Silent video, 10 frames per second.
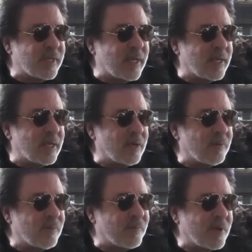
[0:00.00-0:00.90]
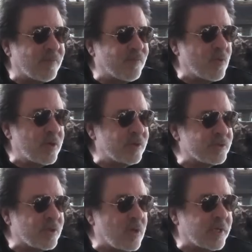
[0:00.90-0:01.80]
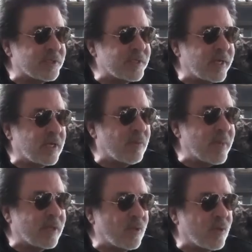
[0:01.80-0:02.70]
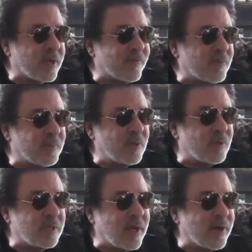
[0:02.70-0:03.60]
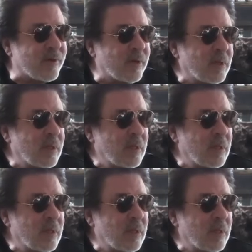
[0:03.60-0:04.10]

then. And about four years ago, I decided to come back to work after being retired.